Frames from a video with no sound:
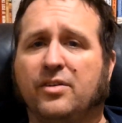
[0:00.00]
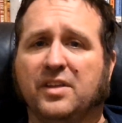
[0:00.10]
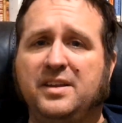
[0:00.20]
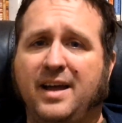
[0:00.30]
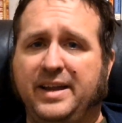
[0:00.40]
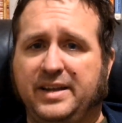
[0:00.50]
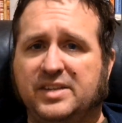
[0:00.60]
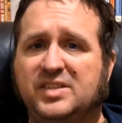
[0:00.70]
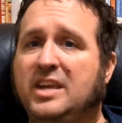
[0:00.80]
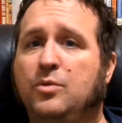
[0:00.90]
and early
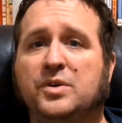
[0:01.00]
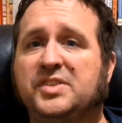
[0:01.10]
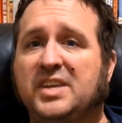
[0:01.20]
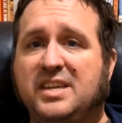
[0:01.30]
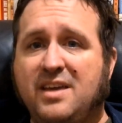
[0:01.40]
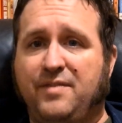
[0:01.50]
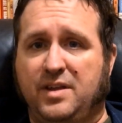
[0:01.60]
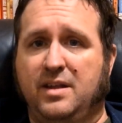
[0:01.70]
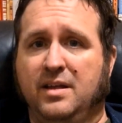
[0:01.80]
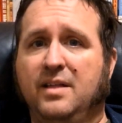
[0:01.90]
90s, it was a
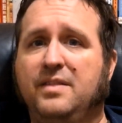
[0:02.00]
given